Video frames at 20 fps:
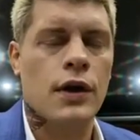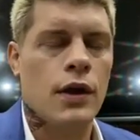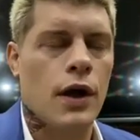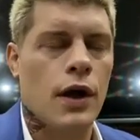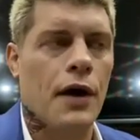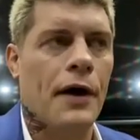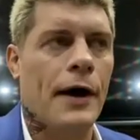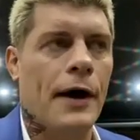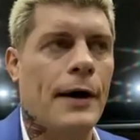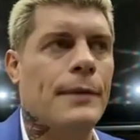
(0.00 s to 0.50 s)

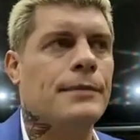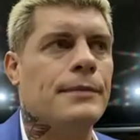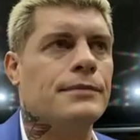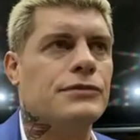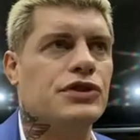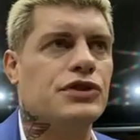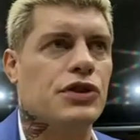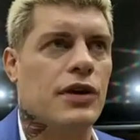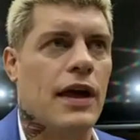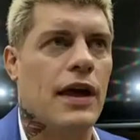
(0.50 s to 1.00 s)
Mm-hmm. Um,
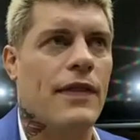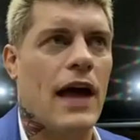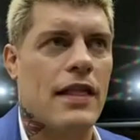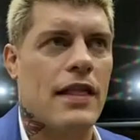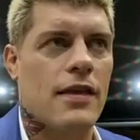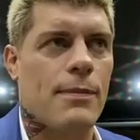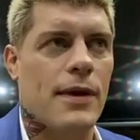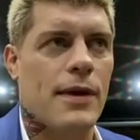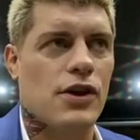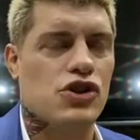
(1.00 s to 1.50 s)
so yeah, that's
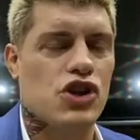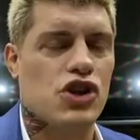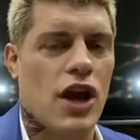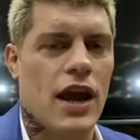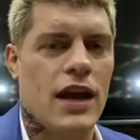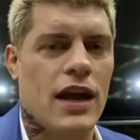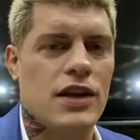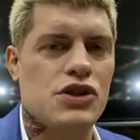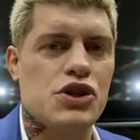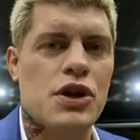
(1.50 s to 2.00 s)
a big
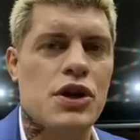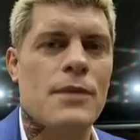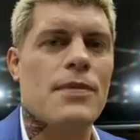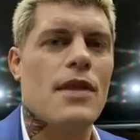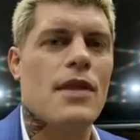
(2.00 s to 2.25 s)
change.